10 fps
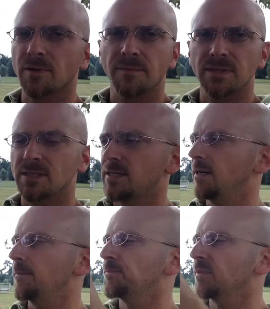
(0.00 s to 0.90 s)
purposes
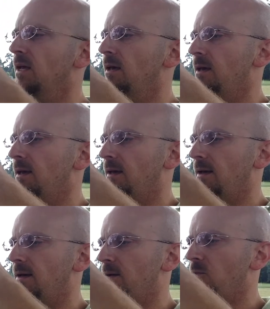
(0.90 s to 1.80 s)
here.
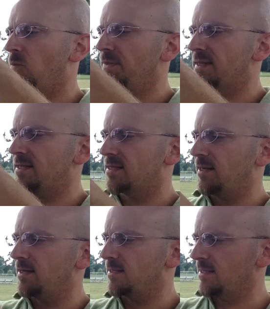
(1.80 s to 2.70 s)
What this
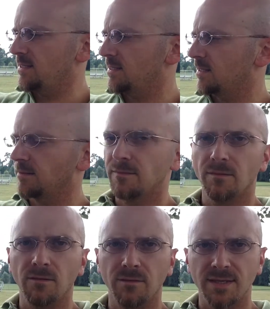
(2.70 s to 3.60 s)
does is,
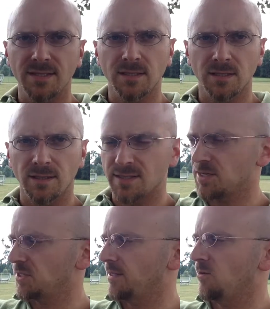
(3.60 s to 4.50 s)
this is
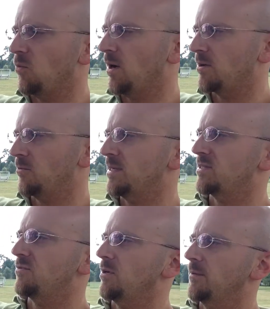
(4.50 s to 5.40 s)
essentially the water
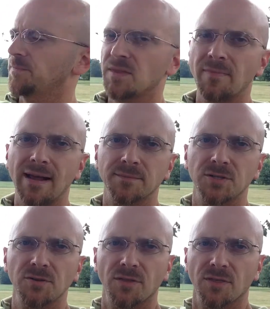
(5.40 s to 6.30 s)
reservoir. The bottom
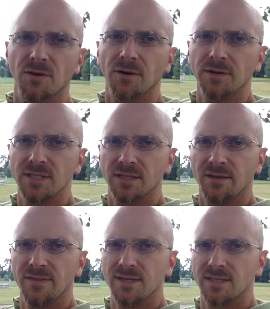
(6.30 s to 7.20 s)
2/3
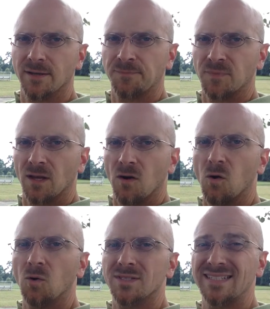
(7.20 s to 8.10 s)
of this
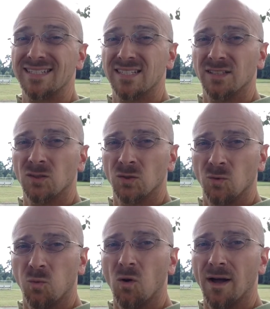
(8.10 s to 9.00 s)
holds distilled
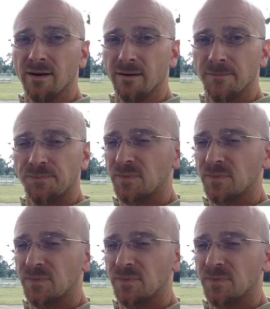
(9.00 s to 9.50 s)
water.